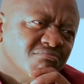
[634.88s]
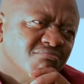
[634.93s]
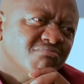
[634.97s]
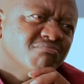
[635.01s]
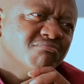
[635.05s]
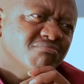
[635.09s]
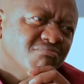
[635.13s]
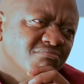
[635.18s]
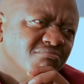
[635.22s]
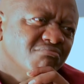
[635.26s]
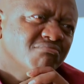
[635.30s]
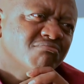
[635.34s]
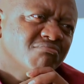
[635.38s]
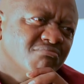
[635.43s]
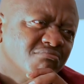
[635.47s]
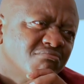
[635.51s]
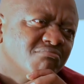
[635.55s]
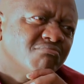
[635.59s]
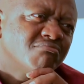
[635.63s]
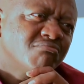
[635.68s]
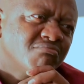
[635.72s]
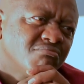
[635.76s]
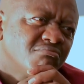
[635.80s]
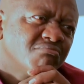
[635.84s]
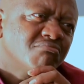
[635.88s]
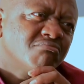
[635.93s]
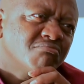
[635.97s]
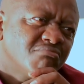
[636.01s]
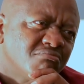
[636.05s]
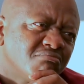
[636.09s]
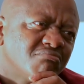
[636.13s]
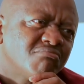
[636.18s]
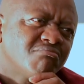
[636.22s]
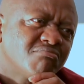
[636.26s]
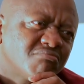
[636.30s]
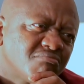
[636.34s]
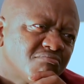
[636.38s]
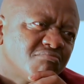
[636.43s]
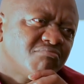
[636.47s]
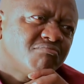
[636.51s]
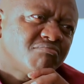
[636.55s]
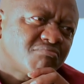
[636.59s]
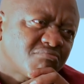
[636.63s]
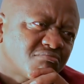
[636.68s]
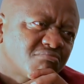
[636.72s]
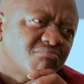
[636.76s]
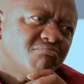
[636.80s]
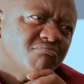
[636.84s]
weight. I'm seeing them posting
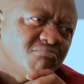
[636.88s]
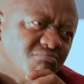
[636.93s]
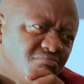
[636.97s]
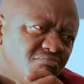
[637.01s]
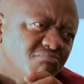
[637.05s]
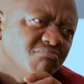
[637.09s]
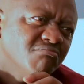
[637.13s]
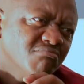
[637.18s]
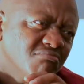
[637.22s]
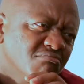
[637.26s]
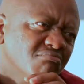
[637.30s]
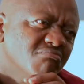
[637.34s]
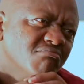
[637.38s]
how they're happy, and you